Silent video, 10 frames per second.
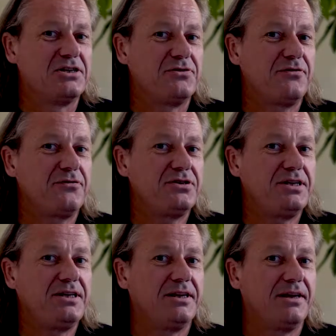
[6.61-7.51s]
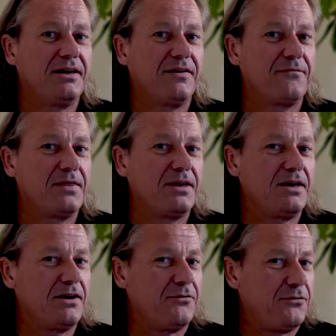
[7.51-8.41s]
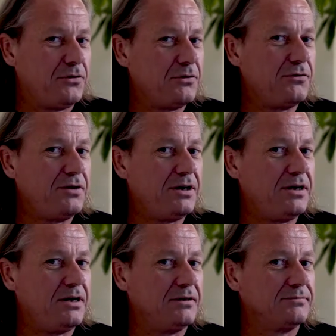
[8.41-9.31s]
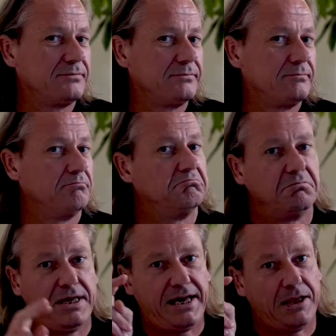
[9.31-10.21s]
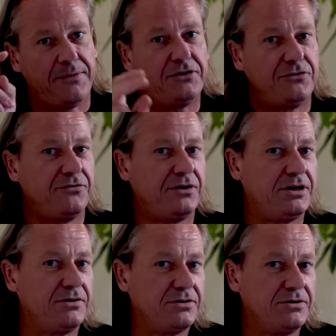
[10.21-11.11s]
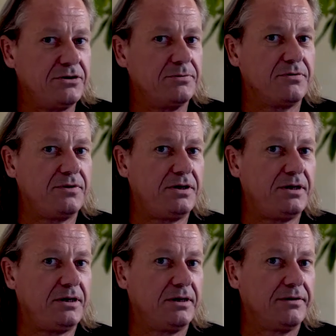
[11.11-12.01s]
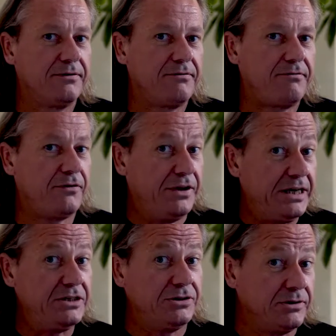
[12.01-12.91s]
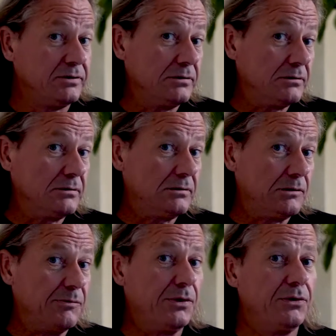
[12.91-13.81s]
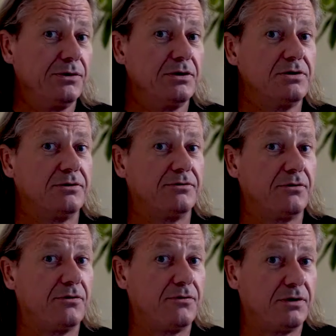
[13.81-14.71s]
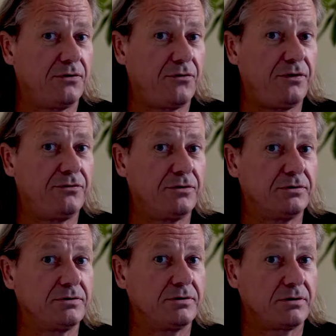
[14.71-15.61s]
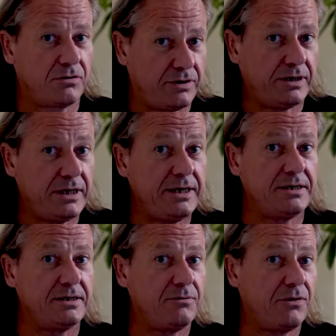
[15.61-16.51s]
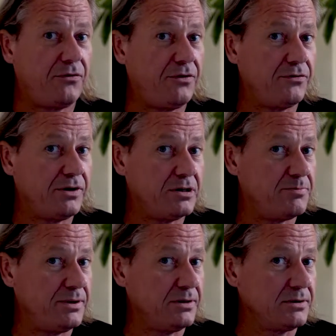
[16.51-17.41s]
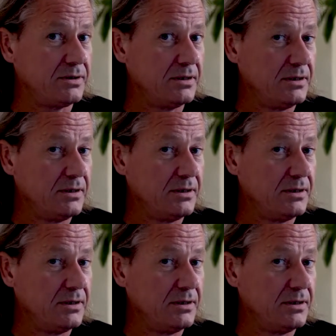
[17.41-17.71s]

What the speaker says: So if you've seen a few of the elementary videos in terms of the foundational components of what ThreeFold Grid is and what ThreeFold has built,